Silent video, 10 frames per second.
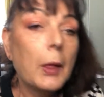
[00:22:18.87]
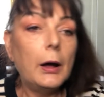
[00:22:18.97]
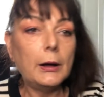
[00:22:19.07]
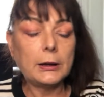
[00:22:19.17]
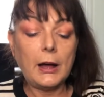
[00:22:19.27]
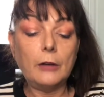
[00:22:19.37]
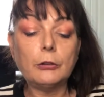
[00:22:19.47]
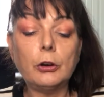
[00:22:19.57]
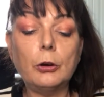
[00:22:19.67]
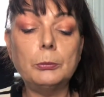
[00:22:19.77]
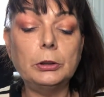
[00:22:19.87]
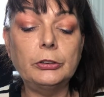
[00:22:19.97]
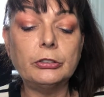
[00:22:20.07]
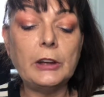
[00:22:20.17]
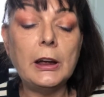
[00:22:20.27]
Okay, I've got it on my
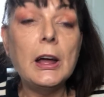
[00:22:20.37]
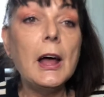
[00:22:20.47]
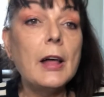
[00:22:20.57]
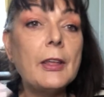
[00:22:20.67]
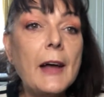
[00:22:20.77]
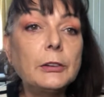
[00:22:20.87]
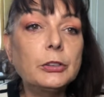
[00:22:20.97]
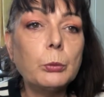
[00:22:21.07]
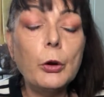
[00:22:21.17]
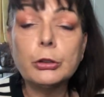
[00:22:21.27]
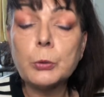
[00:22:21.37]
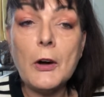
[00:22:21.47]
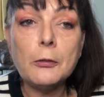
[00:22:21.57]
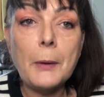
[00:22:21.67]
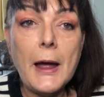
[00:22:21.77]
list there. That is worth
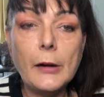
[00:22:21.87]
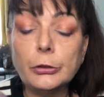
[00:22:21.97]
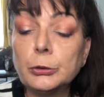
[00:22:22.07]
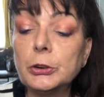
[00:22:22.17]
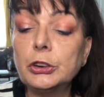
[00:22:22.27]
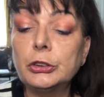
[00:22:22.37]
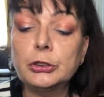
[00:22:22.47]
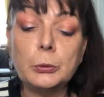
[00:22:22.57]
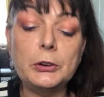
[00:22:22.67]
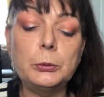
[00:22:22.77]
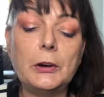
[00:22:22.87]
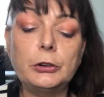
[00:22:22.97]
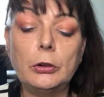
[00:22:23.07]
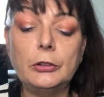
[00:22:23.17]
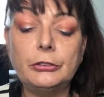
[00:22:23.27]
£12, which is
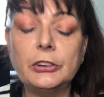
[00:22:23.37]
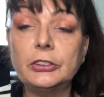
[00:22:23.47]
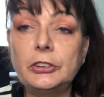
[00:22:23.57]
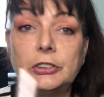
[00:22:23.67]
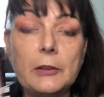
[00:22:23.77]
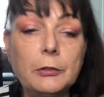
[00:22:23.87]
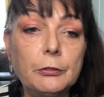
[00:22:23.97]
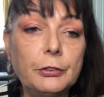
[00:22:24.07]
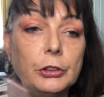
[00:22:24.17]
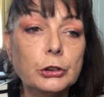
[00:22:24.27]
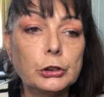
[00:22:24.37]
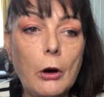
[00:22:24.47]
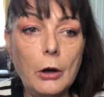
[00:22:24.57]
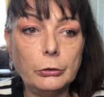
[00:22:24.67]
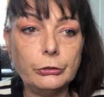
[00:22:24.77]
$21.67 for the
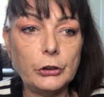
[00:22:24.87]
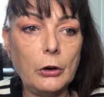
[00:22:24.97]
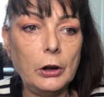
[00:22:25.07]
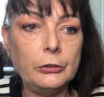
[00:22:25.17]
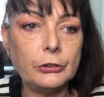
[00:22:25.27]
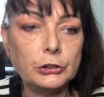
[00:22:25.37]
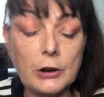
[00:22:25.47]
travel size.